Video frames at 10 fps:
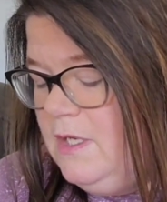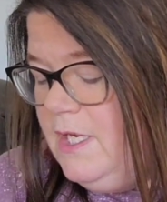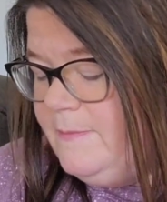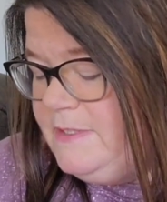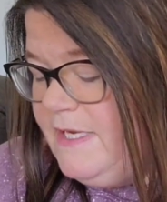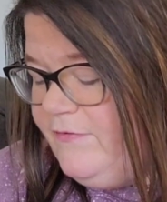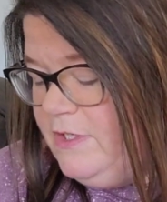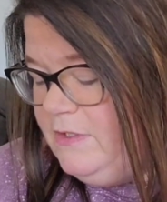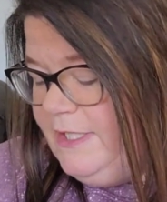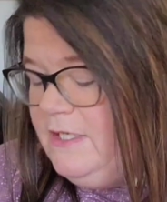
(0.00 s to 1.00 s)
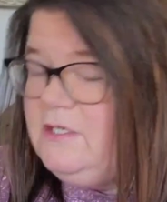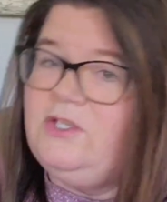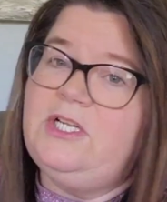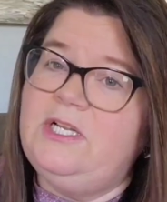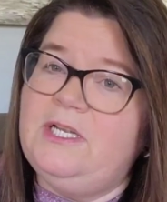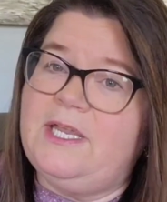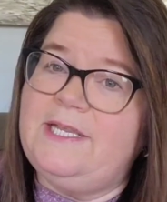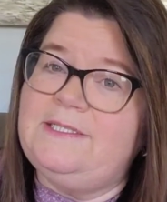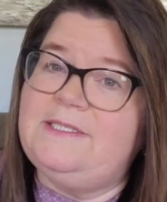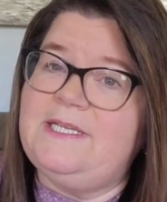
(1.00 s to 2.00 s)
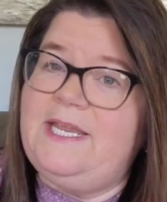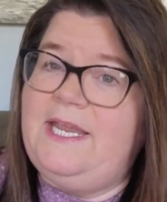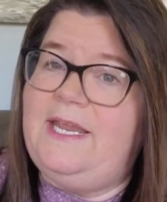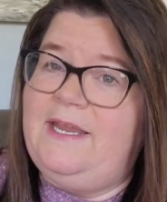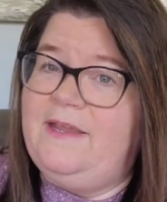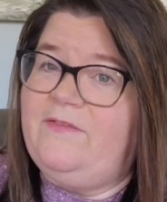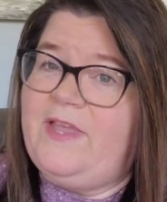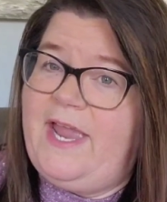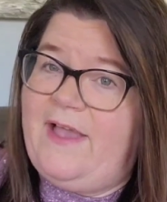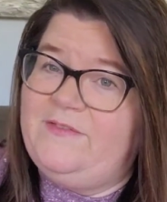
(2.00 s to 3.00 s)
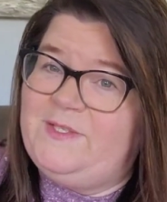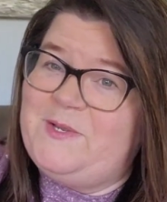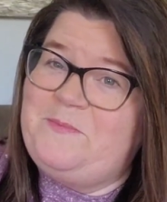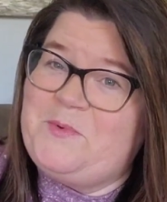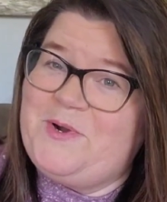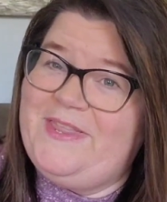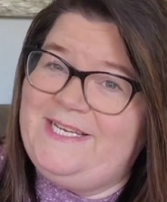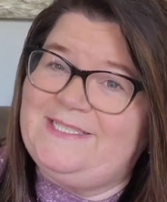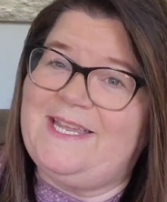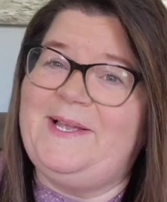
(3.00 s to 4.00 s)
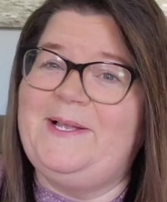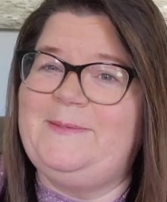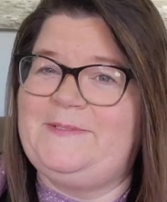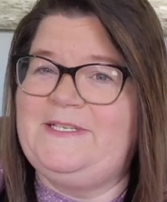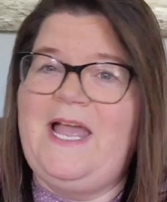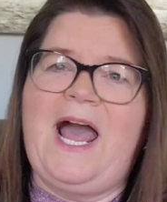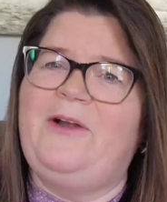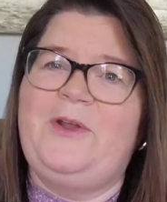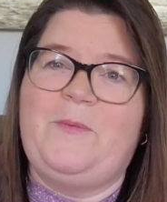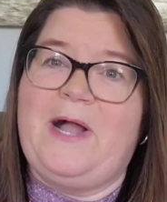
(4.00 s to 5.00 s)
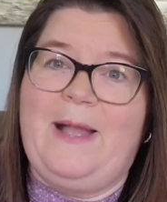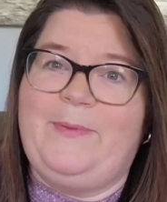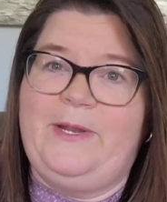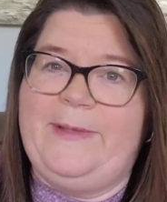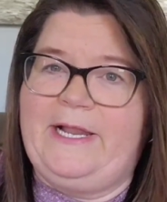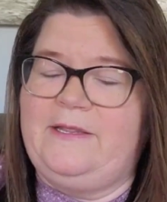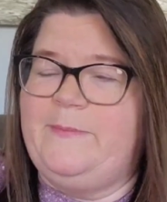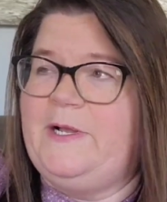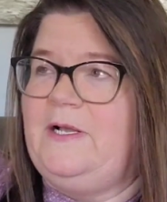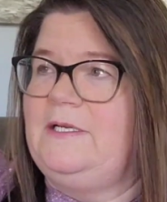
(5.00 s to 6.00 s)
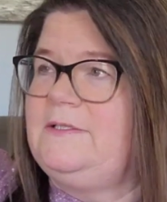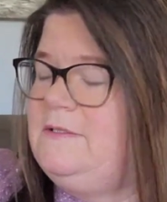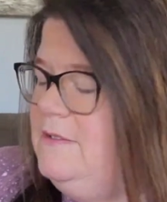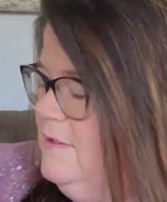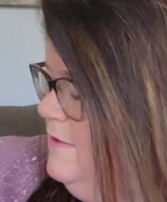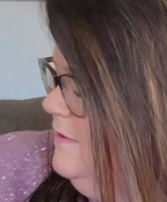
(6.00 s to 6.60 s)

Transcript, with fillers: And I'm definitely going to look and see if they have some more of these cups. I don't know why I put it back in the box.